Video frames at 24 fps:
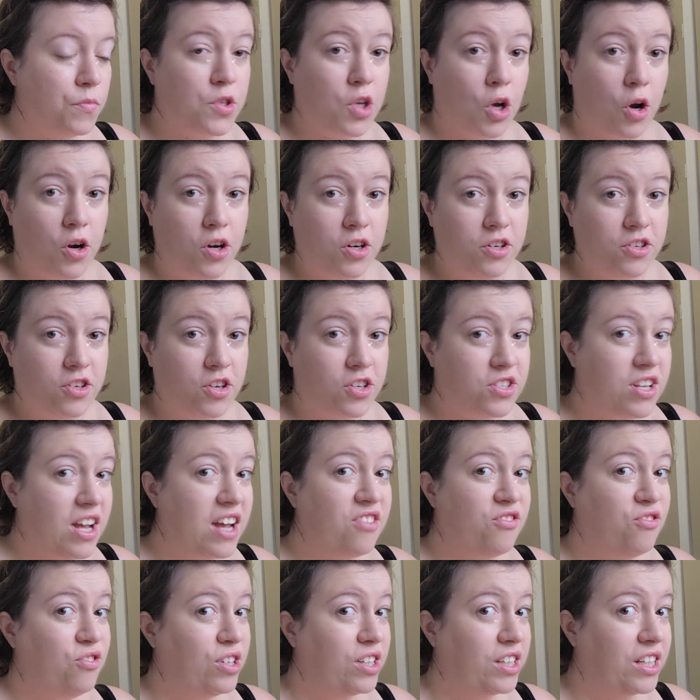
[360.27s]
don't, because
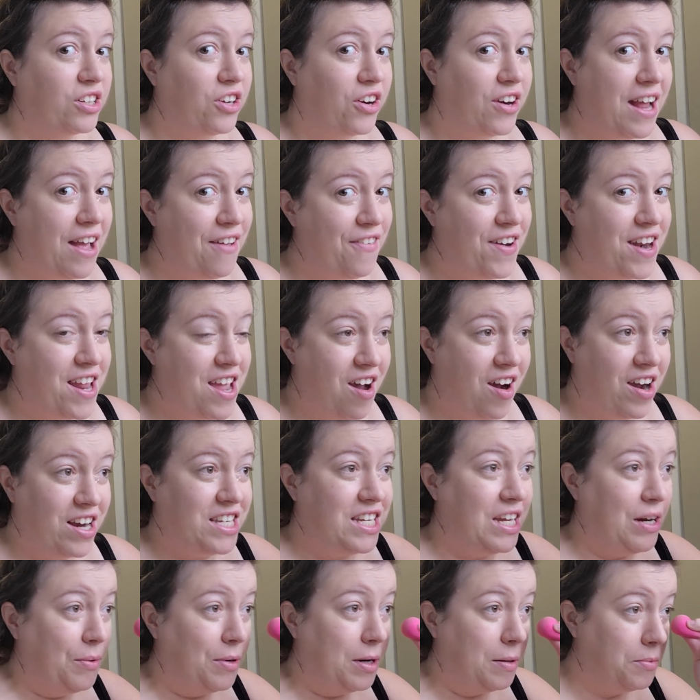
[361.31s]
I really don't have any
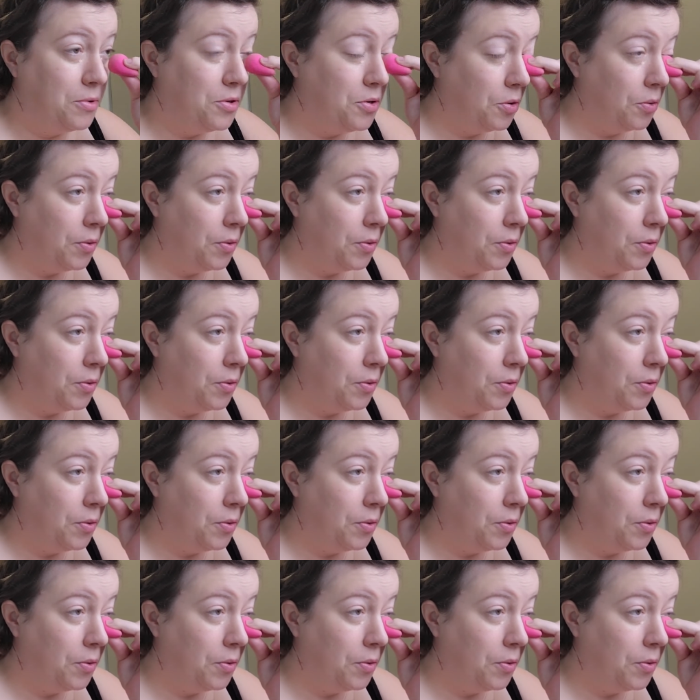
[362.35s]
idea what I'm